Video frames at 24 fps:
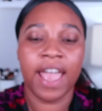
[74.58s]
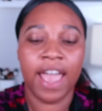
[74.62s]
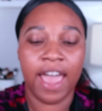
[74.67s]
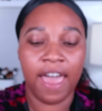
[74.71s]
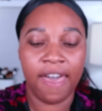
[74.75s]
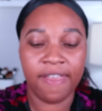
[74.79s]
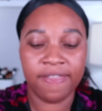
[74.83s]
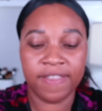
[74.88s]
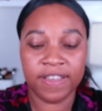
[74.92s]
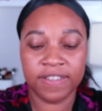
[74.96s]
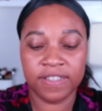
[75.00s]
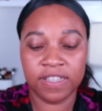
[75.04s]

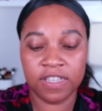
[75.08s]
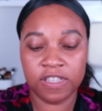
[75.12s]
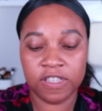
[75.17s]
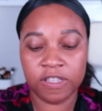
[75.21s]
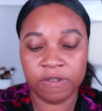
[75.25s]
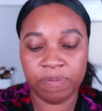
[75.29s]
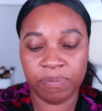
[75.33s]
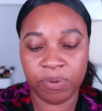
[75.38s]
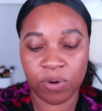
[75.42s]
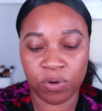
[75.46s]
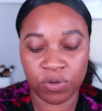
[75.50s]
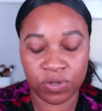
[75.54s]
And this
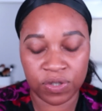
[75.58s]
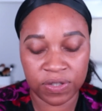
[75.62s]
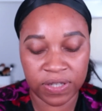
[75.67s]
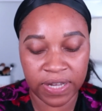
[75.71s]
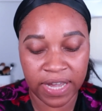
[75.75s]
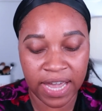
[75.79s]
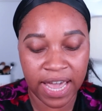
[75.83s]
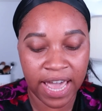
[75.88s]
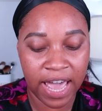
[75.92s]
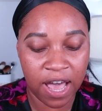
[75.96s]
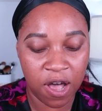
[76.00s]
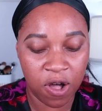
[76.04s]
is supposed
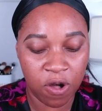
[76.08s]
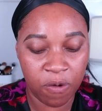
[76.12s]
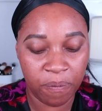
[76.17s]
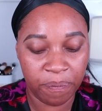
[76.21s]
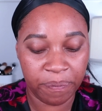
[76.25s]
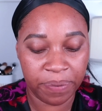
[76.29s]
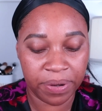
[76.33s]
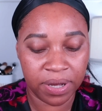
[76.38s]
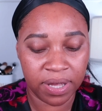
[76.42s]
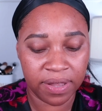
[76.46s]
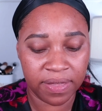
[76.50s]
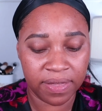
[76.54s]
to
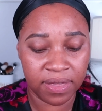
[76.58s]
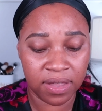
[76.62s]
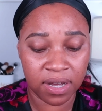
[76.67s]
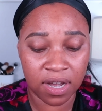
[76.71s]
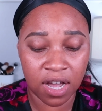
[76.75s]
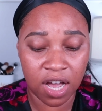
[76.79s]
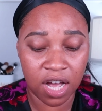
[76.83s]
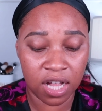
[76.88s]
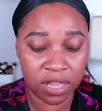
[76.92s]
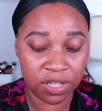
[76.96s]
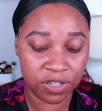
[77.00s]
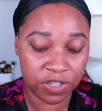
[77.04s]
help the
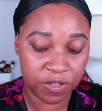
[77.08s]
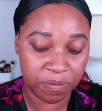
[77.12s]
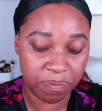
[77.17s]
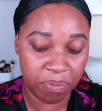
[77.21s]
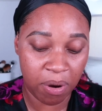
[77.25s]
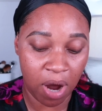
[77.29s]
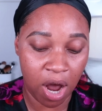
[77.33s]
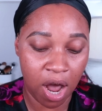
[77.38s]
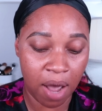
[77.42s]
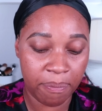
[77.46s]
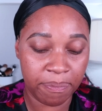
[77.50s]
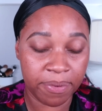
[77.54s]
colors
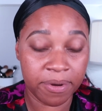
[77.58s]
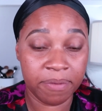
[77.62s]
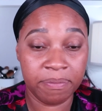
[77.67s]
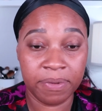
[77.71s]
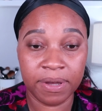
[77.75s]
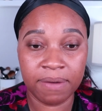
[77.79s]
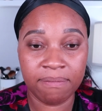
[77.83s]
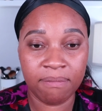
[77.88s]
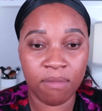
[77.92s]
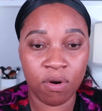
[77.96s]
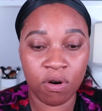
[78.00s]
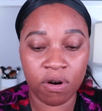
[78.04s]
pop a
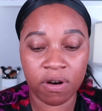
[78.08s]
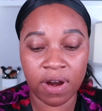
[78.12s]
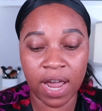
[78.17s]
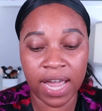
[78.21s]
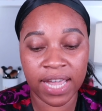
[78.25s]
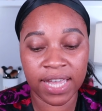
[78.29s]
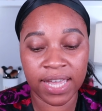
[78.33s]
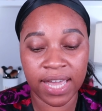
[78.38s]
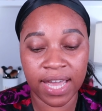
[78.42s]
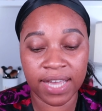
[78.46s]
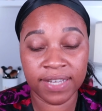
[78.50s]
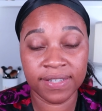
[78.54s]
bit more,
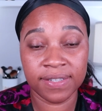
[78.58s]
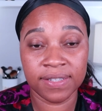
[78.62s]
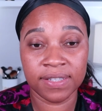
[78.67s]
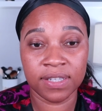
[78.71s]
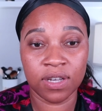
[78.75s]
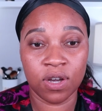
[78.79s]
I guess.